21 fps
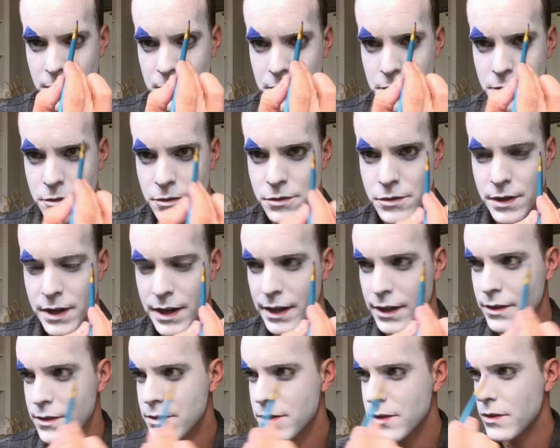up into a
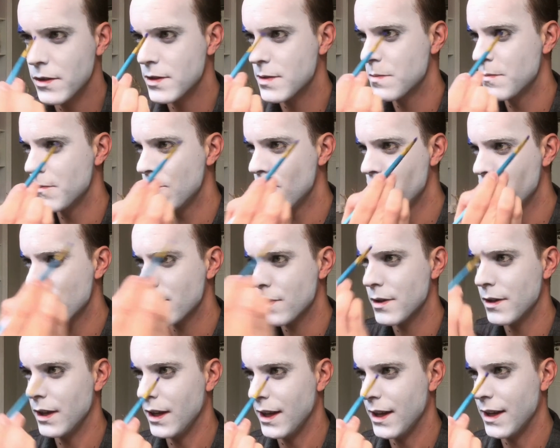triangle, so it's more
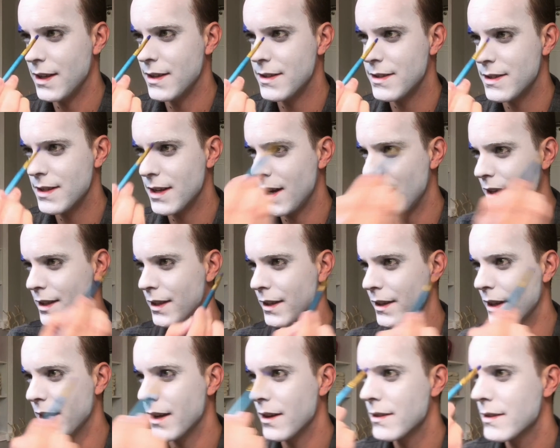on the inside than
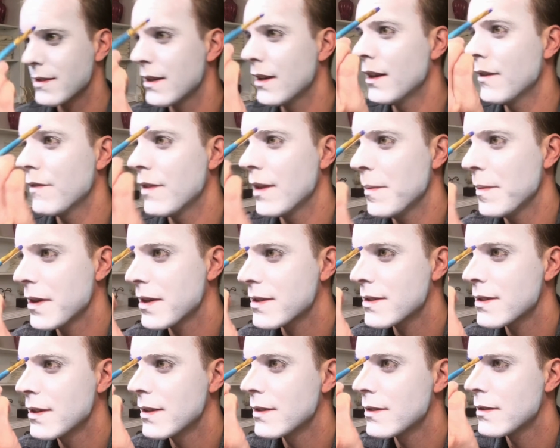the outside, if that
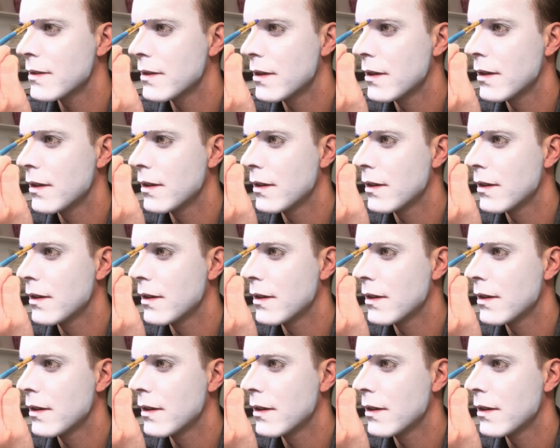makes sense.